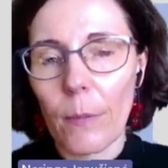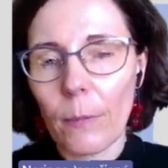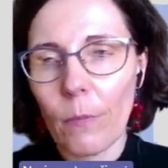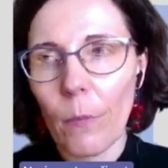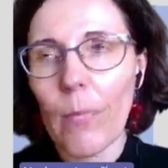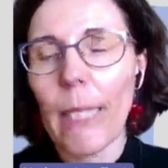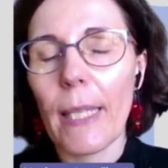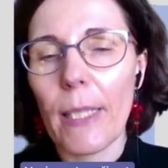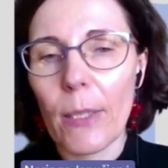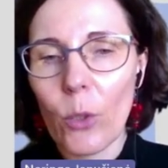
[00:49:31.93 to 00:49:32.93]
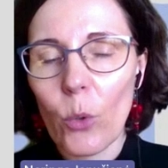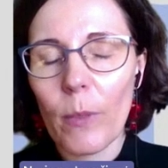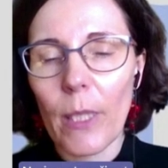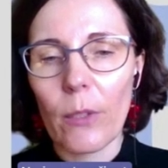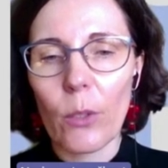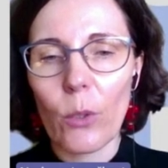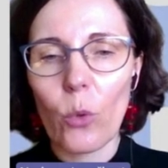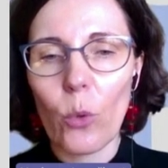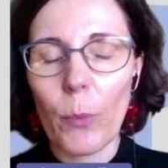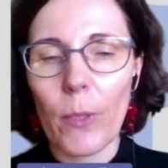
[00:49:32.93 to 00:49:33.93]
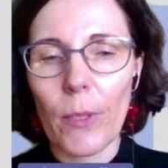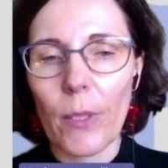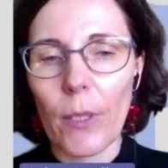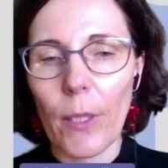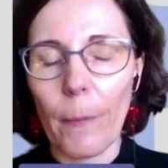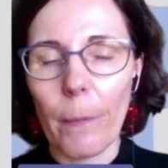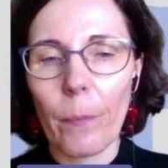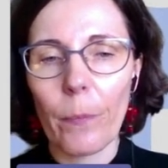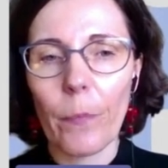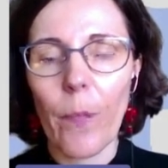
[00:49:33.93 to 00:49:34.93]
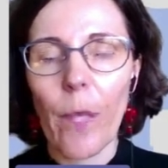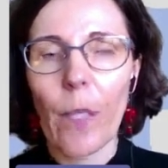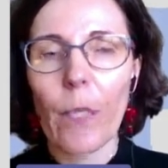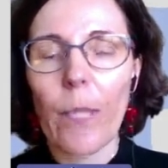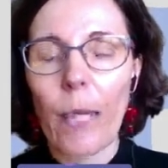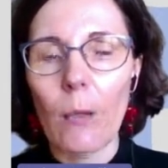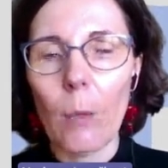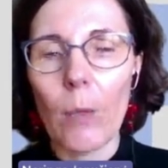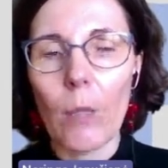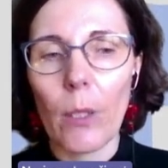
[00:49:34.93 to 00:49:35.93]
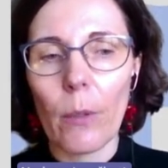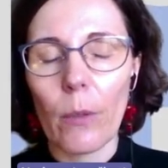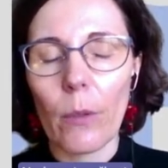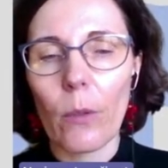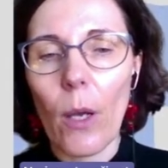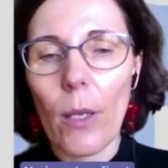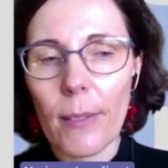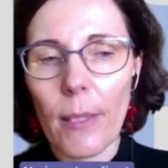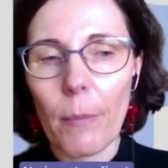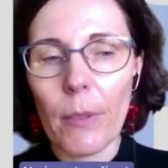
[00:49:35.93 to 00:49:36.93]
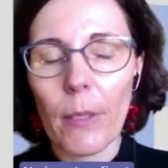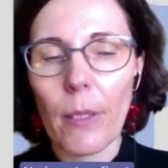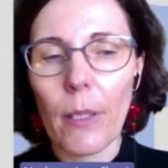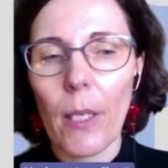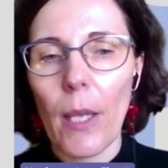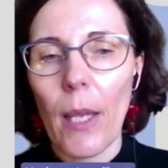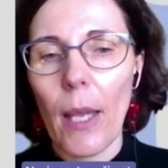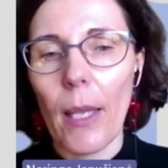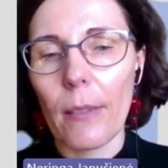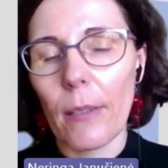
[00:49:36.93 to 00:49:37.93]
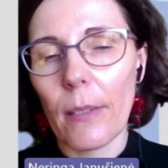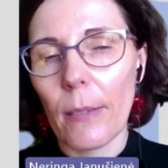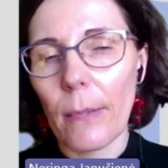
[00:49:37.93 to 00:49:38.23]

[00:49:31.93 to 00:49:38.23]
we can assume that this group is in line with the concept, and